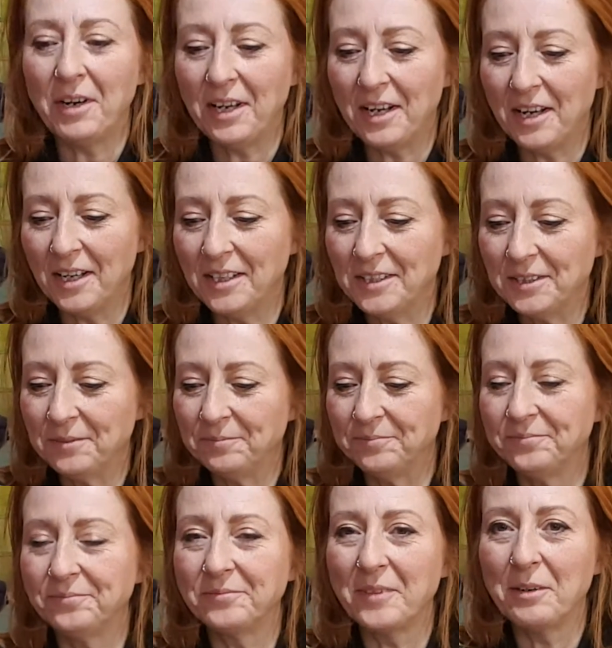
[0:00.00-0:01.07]
Right guys,
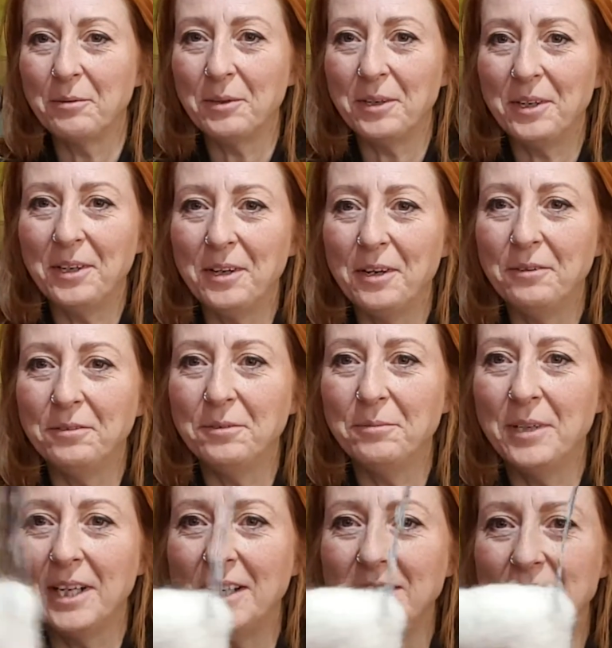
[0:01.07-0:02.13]
we're going to go
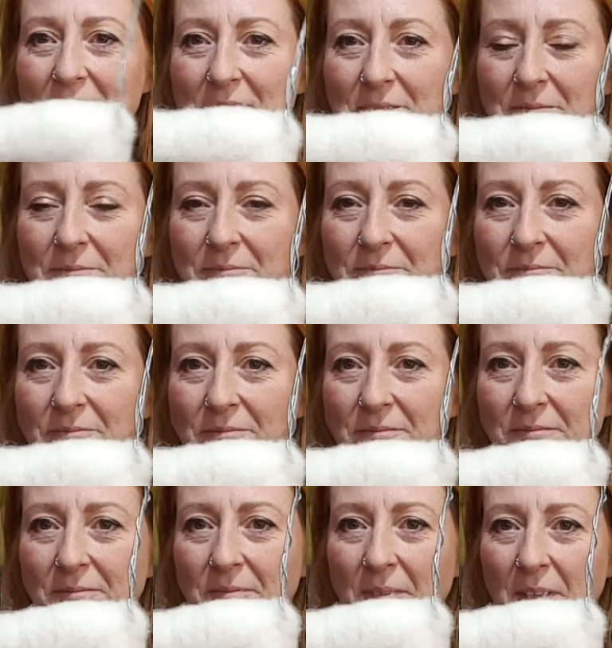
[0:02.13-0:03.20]
from this,
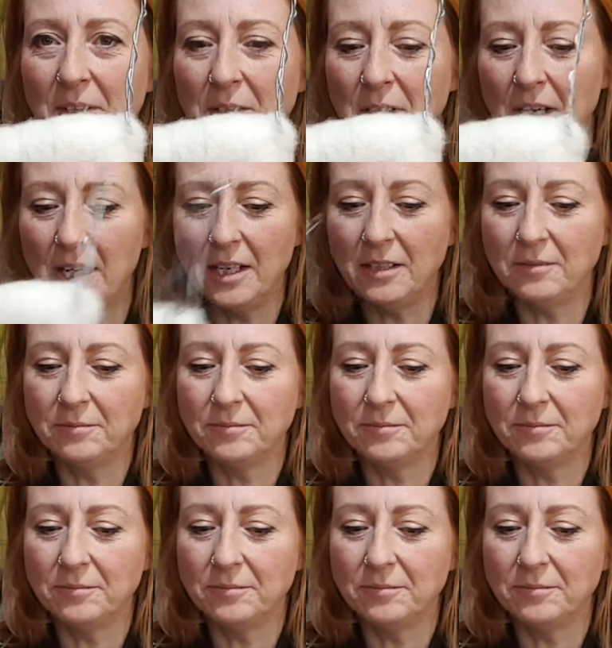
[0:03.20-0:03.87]
okay,